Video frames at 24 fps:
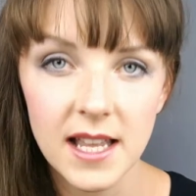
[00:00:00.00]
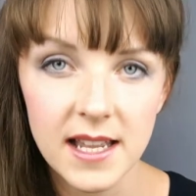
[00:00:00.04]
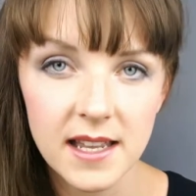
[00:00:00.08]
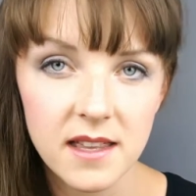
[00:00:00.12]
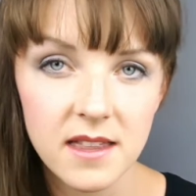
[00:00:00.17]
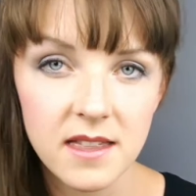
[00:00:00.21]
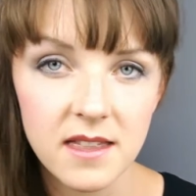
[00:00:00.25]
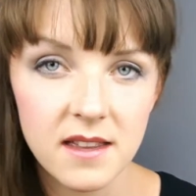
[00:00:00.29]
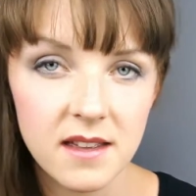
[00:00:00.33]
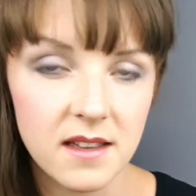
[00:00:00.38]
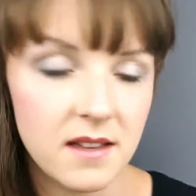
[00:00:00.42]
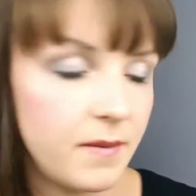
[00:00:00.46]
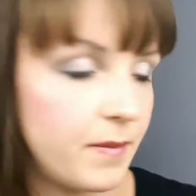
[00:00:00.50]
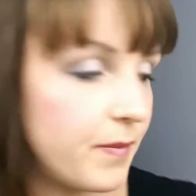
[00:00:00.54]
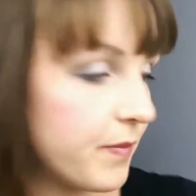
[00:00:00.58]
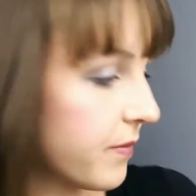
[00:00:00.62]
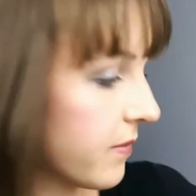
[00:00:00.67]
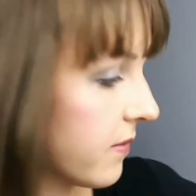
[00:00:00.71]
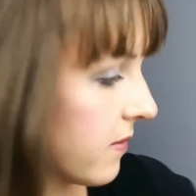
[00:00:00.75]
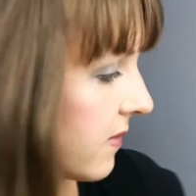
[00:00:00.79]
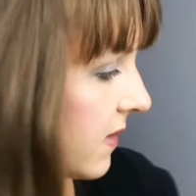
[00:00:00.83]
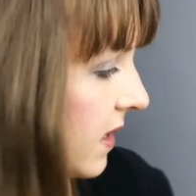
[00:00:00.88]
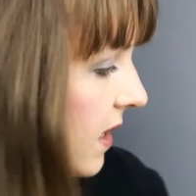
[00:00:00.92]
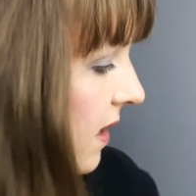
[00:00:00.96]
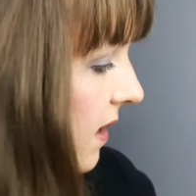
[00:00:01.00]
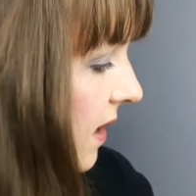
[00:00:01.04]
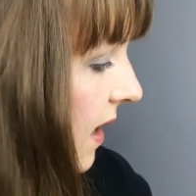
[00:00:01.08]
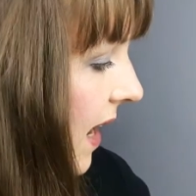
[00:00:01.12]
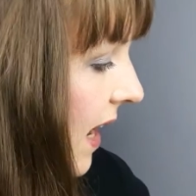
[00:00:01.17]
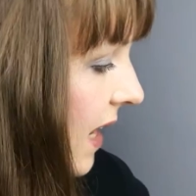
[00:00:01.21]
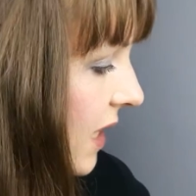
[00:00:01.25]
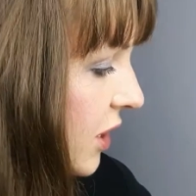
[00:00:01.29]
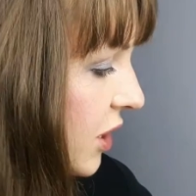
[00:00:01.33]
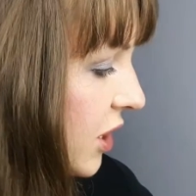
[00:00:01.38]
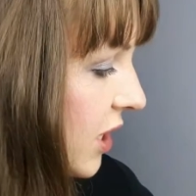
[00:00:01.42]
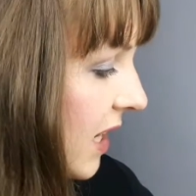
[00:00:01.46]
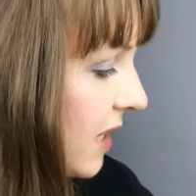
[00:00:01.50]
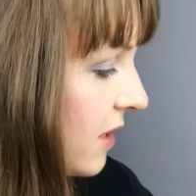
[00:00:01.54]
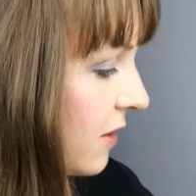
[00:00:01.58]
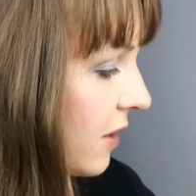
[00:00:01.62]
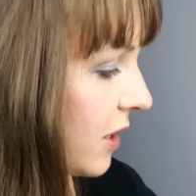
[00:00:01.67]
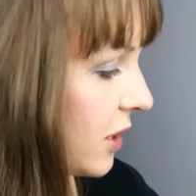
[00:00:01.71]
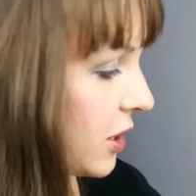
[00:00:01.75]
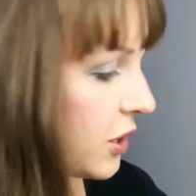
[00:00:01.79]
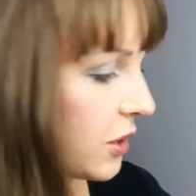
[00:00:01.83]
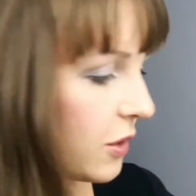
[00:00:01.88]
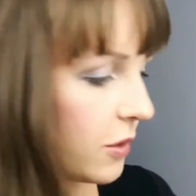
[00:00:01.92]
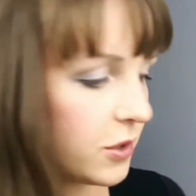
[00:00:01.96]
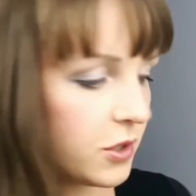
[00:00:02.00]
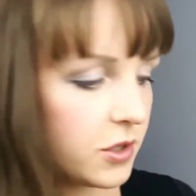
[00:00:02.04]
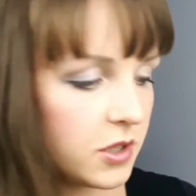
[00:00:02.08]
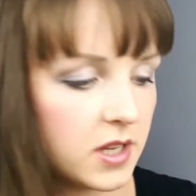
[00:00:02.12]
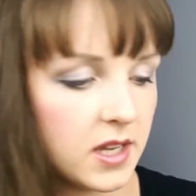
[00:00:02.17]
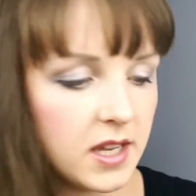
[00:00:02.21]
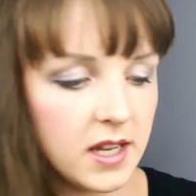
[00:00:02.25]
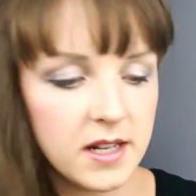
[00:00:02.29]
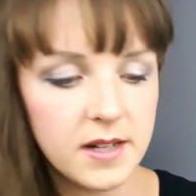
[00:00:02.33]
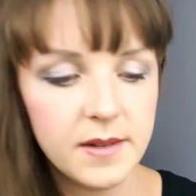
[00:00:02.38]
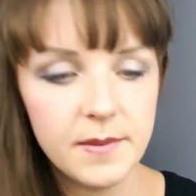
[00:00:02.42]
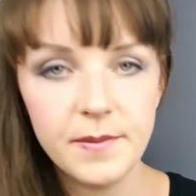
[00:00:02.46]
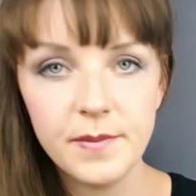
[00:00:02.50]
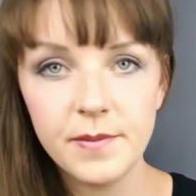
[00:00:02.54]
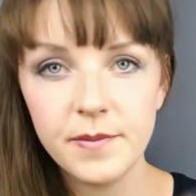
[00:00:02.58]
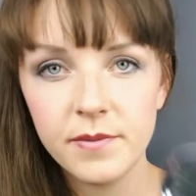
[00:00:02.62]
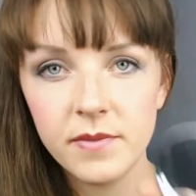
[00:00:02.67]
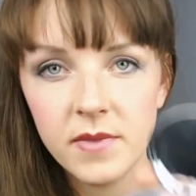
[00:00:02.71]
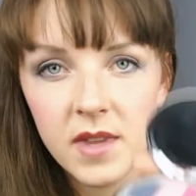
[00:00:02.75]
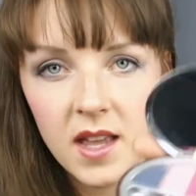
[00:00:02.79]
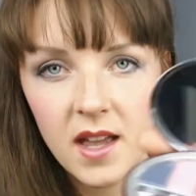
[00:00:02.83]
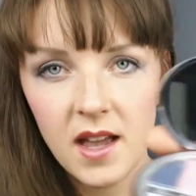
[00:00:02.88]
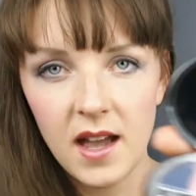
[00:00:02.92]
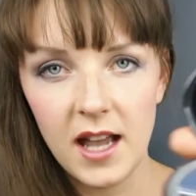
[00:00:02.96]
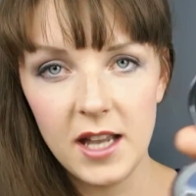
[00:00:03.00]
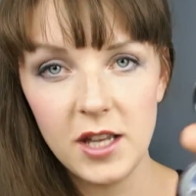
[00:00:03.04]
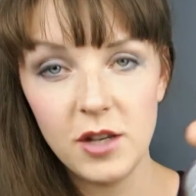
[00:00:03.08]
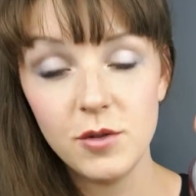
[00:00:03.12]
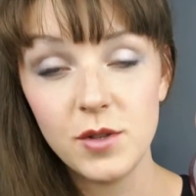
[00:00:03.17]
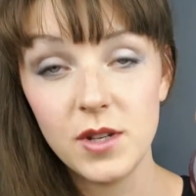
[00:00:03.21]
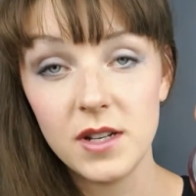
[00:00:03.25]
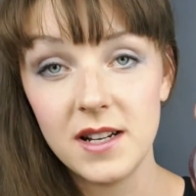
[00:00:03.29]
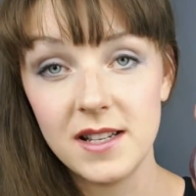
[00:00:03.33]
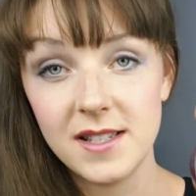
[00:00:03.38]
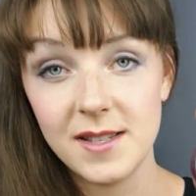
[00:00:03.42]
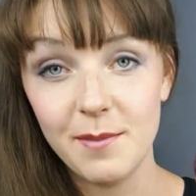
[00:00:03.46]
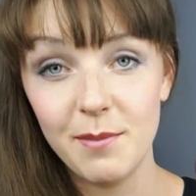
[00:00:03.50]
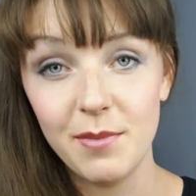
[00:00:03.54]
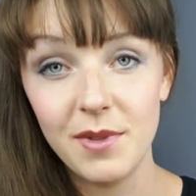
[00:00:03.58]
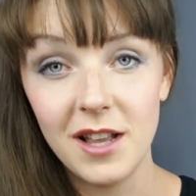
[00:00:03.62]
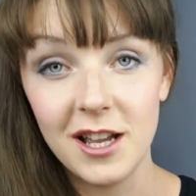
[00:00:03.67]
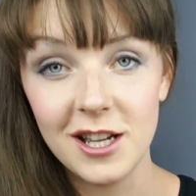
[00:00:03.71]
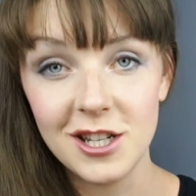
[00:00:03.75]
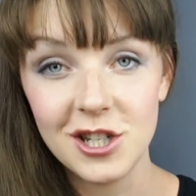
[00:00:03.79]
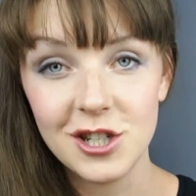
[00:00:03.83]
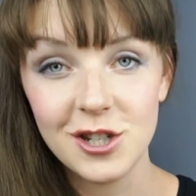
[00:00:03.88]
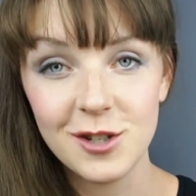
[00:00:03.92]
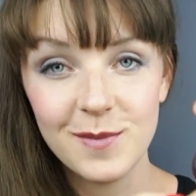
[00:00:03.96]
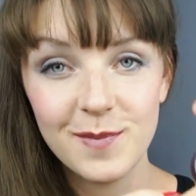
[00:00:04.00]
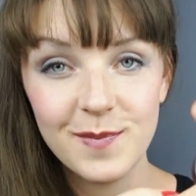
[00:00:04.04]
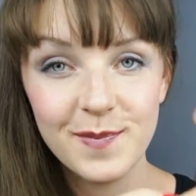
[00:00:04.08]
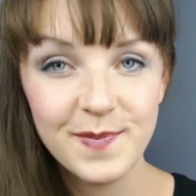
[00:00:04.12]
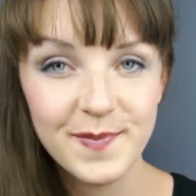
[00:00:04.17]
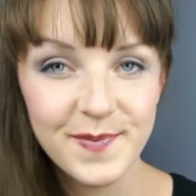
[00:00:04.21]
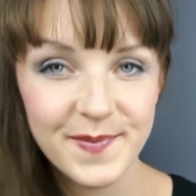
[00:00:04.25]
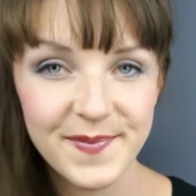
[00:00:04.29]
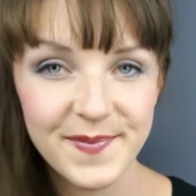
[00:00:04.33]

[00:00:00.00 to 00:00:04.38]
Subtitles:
like the eyeshadow I showed you here. I use it as a blush.